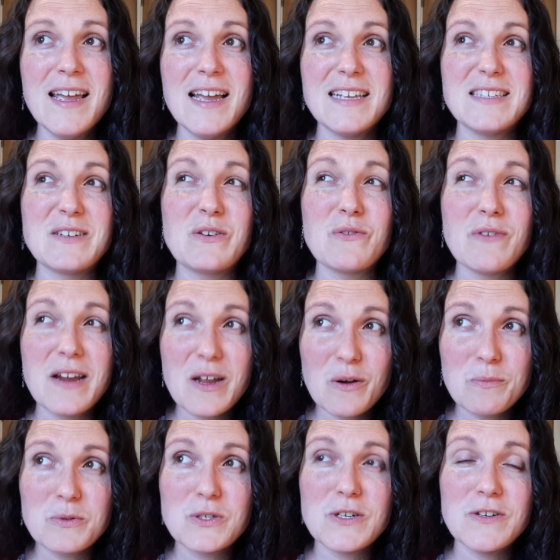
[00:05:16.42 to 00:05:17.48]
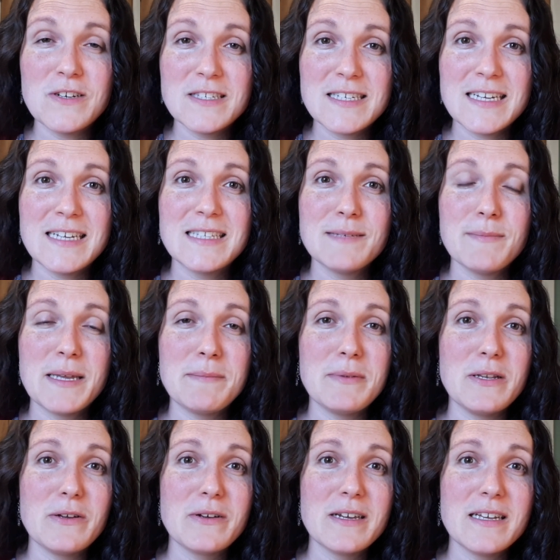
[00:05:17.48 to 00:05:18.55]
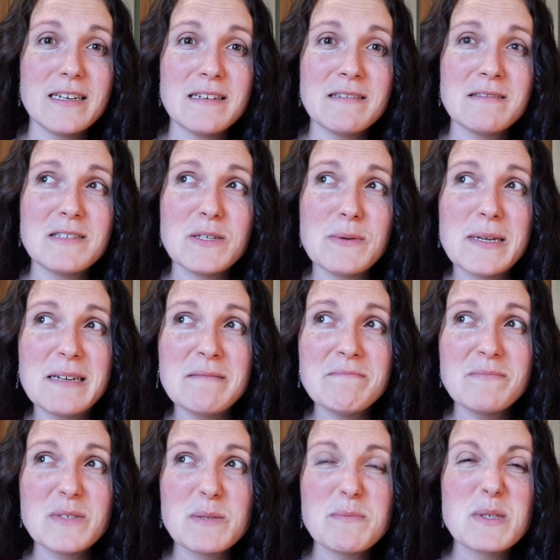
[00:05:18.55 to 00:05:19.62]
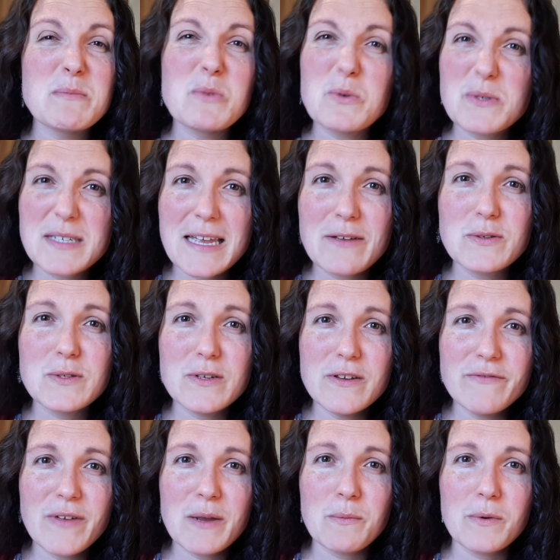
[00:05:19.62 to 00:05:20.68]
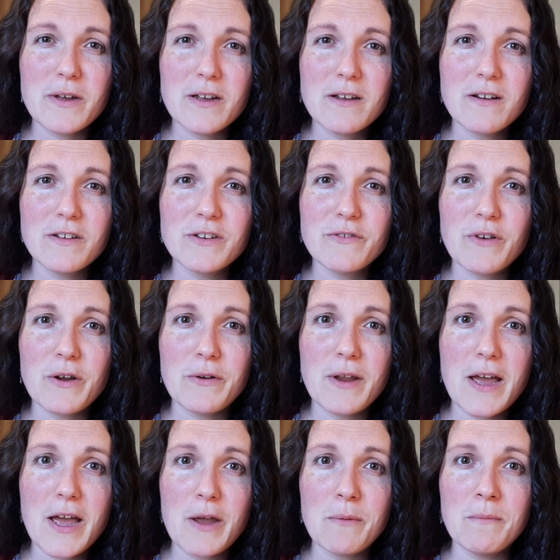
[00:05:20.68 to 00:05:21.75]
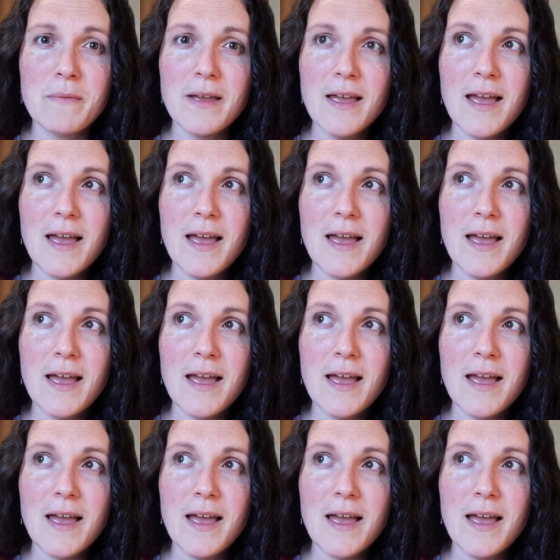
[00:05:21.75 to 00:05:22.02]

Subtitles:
it's a great opportunity to maybe look at doing some small-scale survey work on your own home.